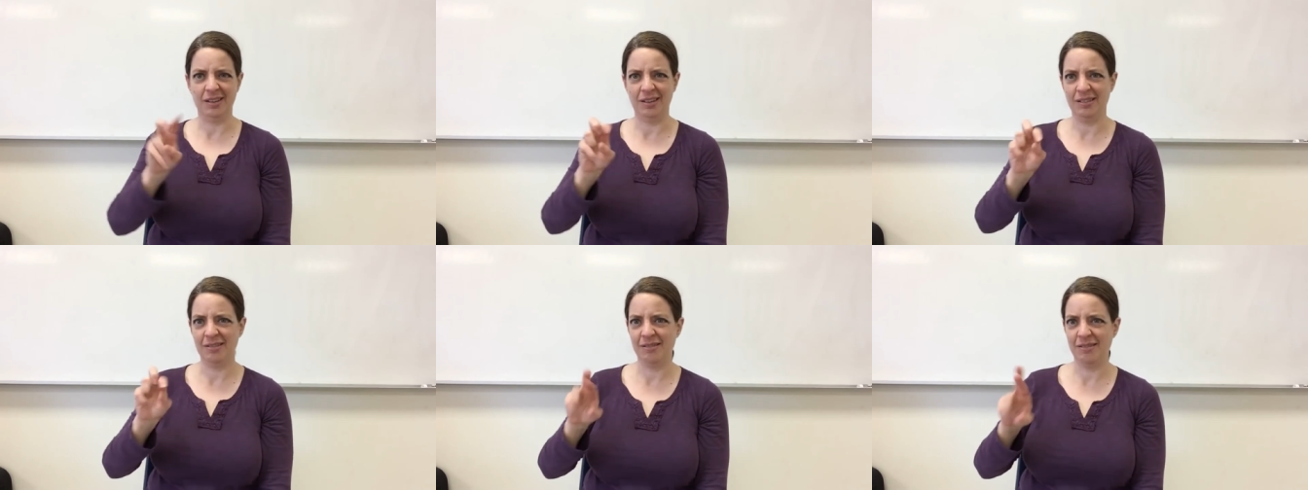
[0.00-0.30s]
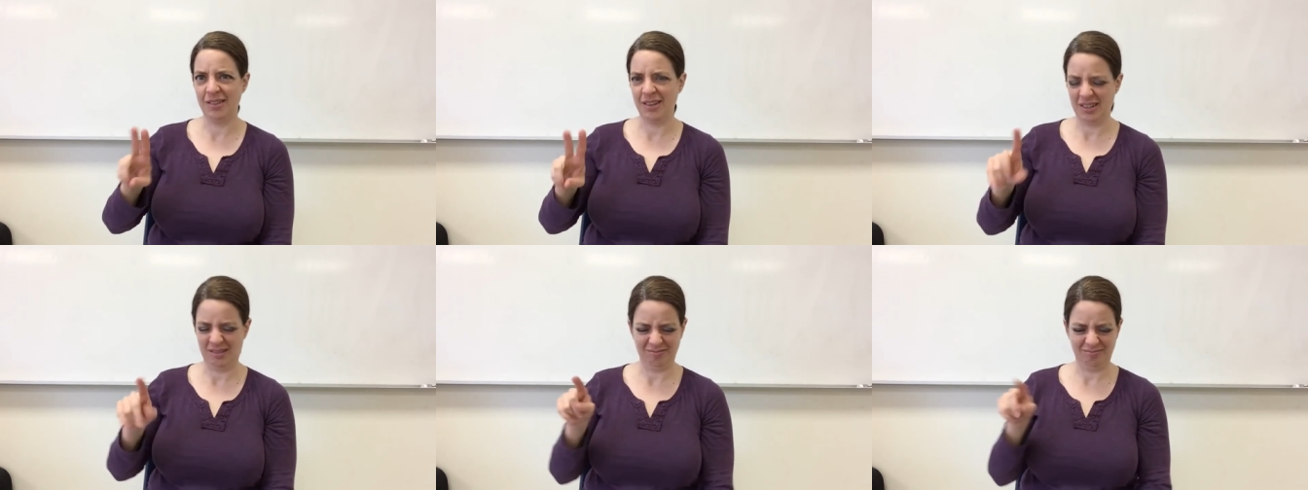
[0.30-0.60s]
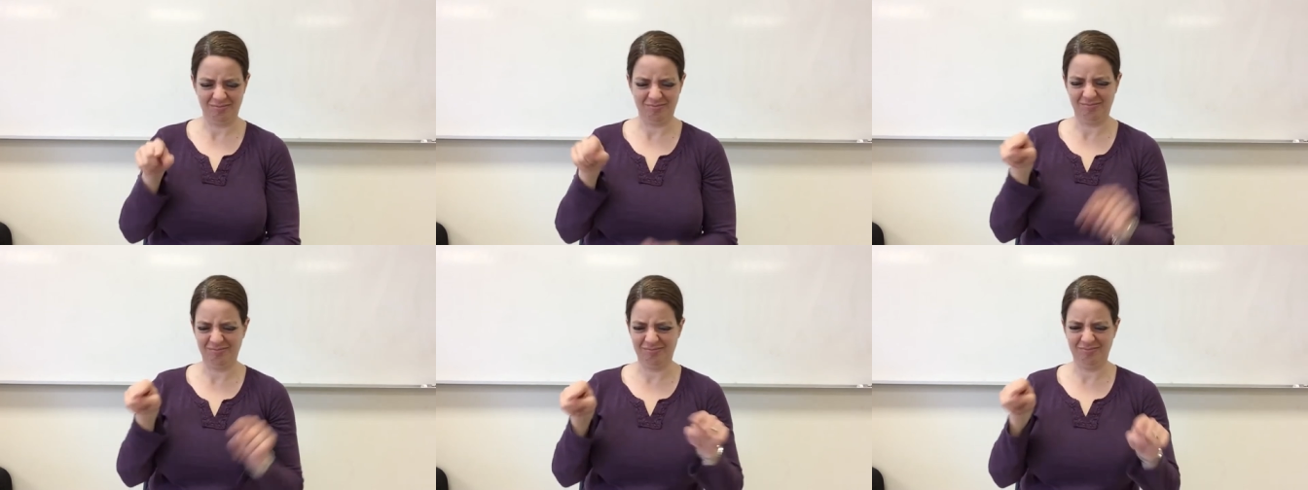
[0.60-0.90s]
of what a
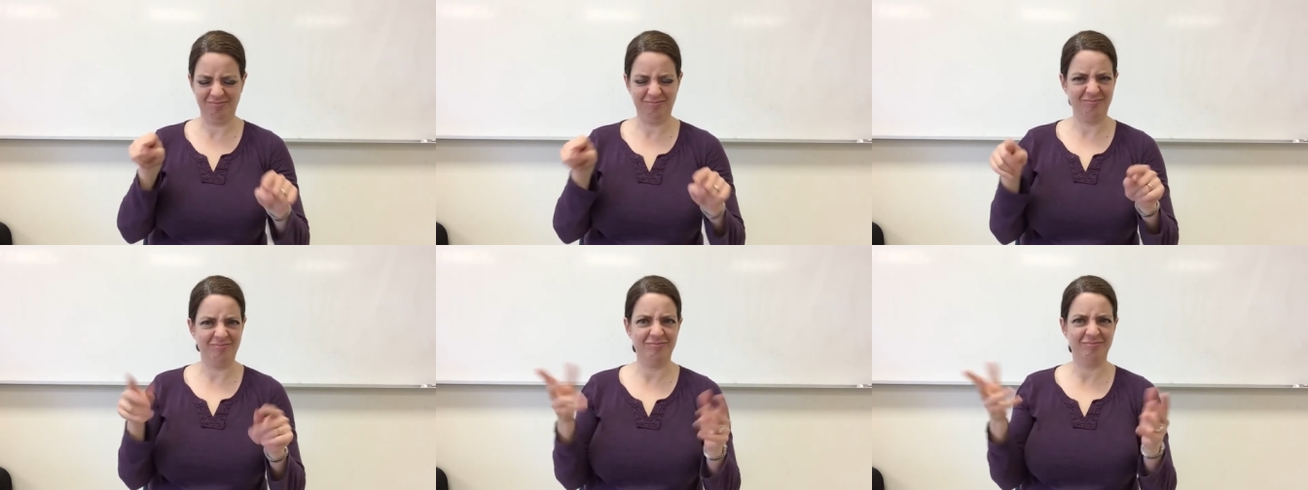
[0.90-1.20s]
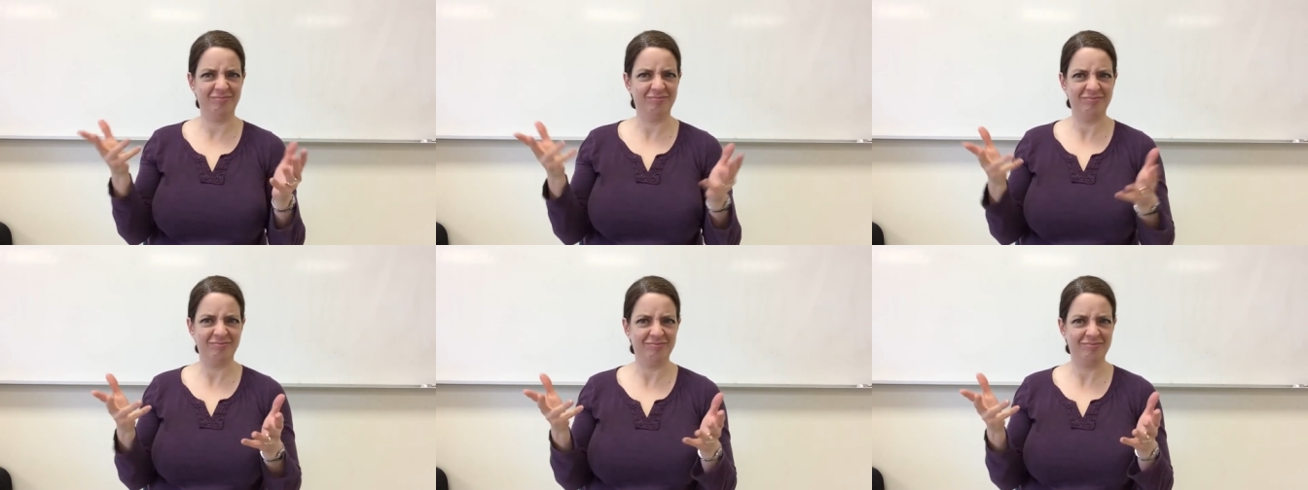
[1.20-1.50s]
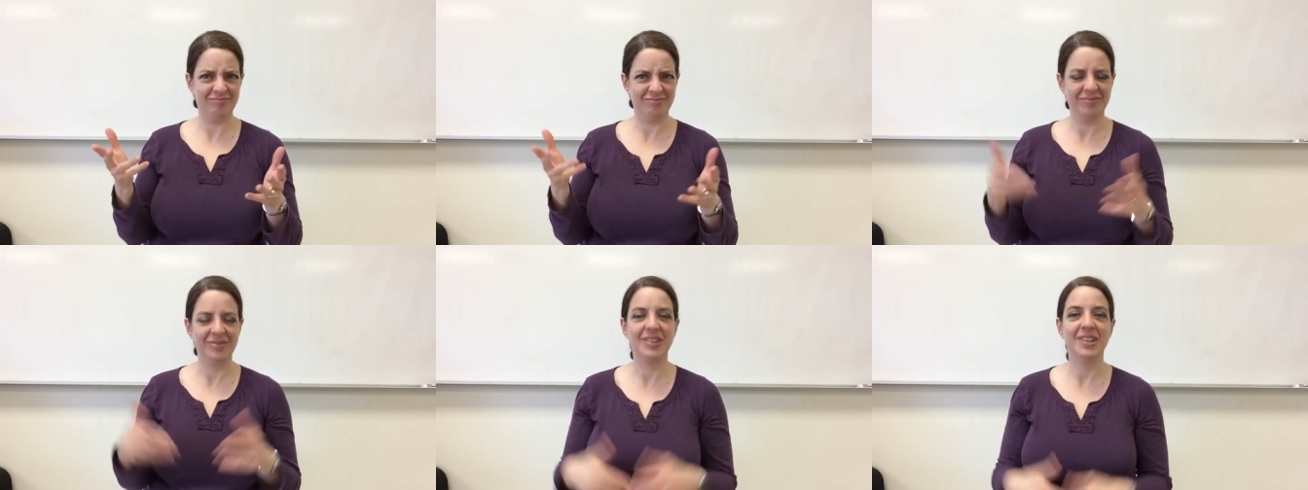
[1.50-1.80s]
noun and a verb
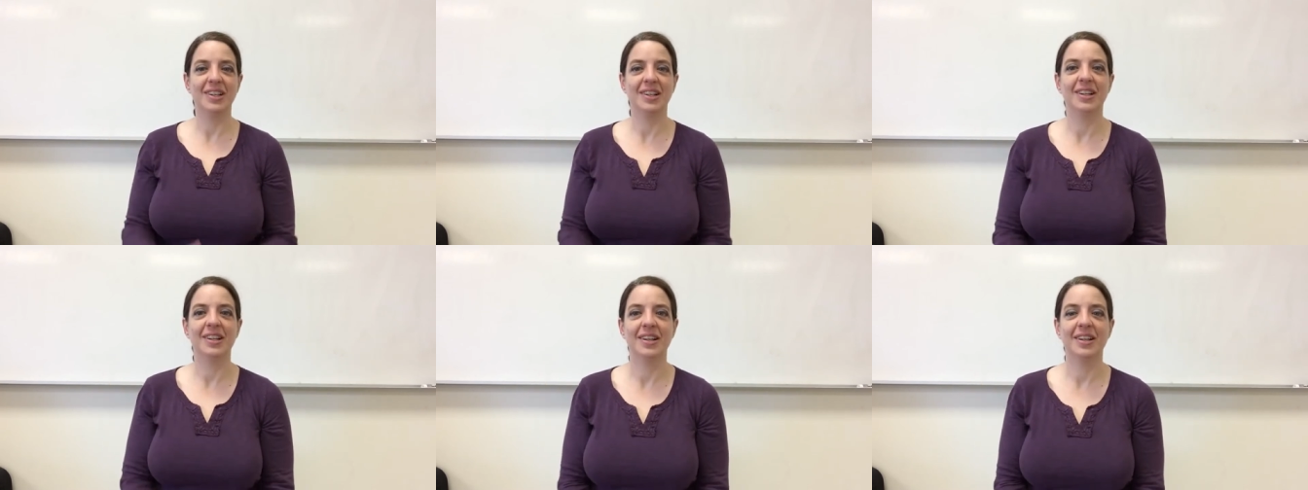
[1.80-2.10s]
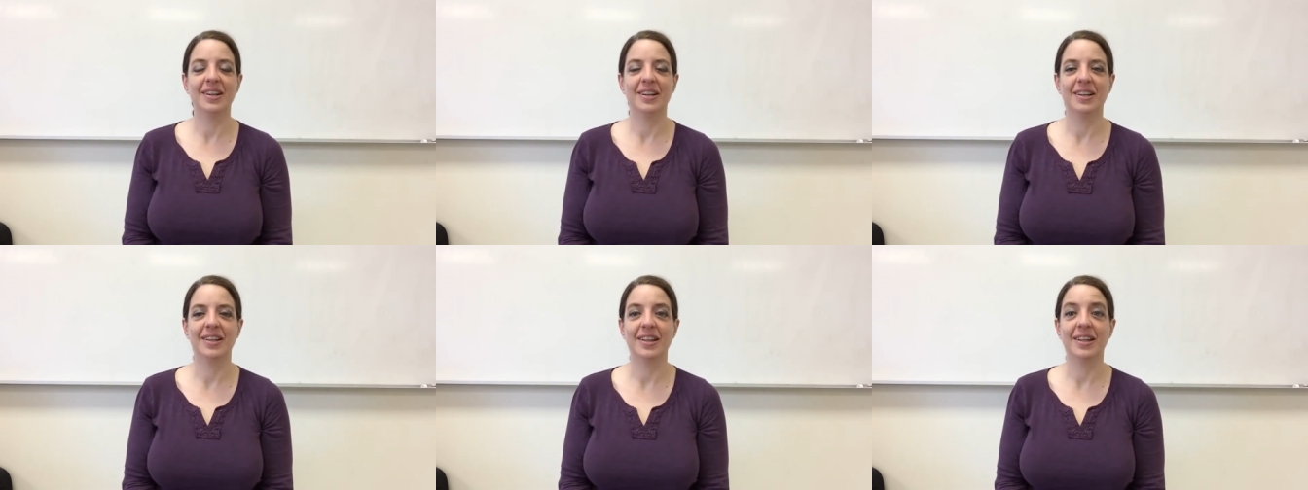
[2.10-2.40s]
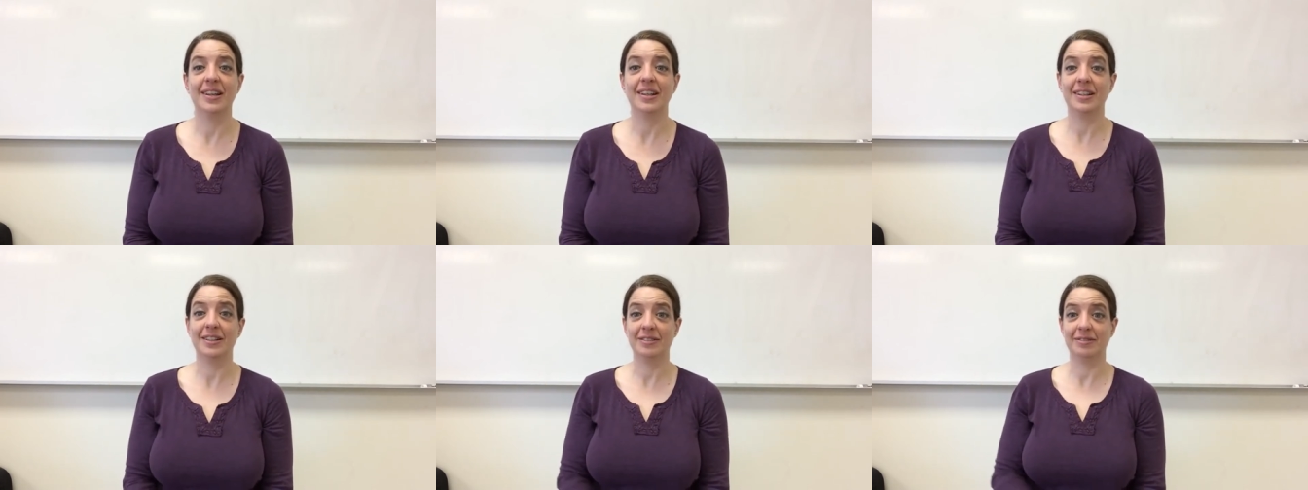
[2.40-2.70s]
are really all
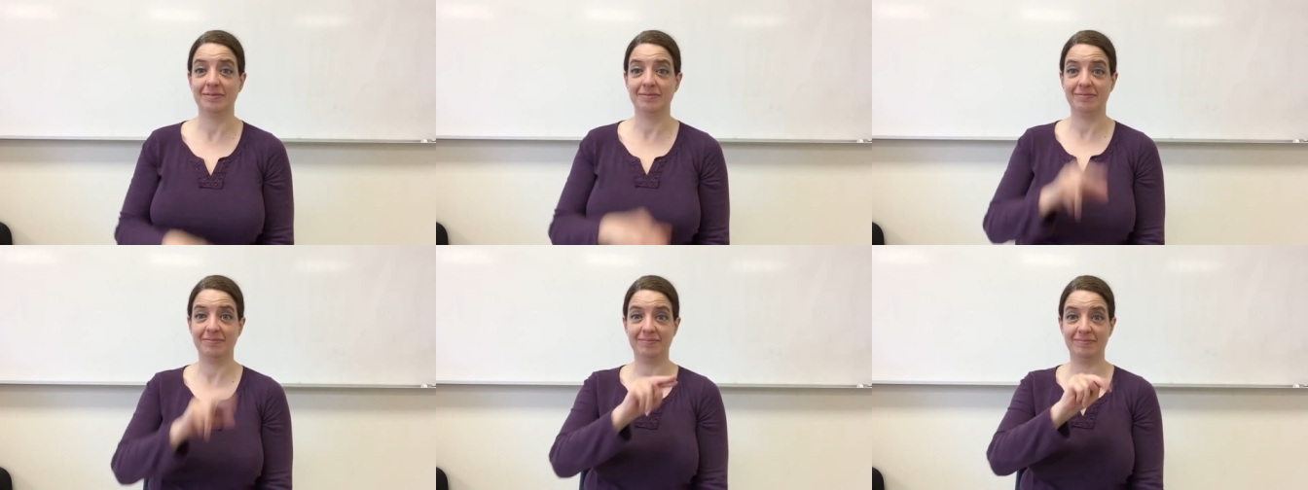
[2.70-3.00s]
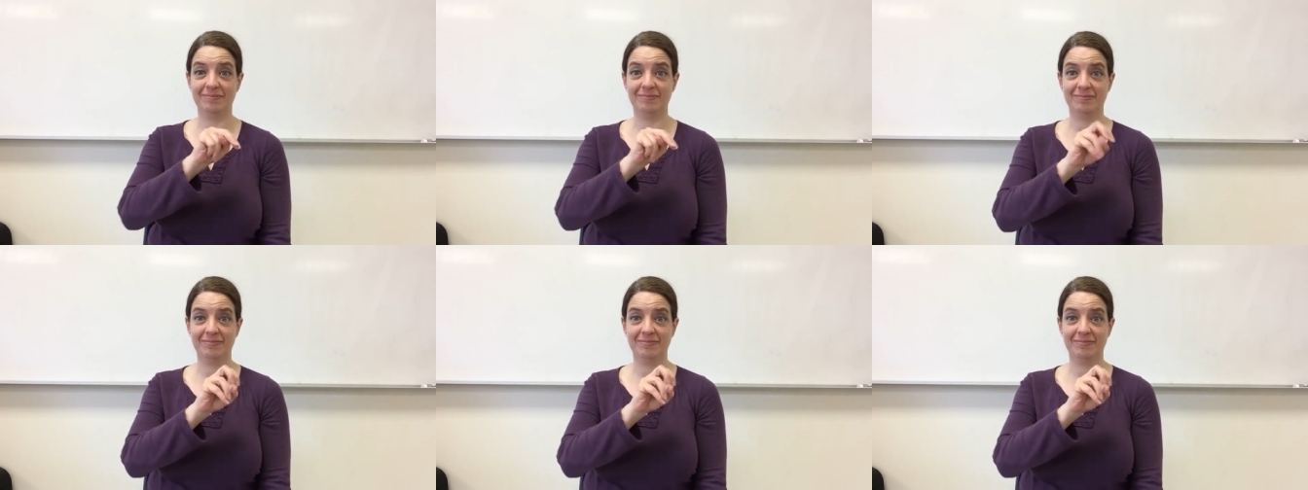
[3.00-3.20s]
about.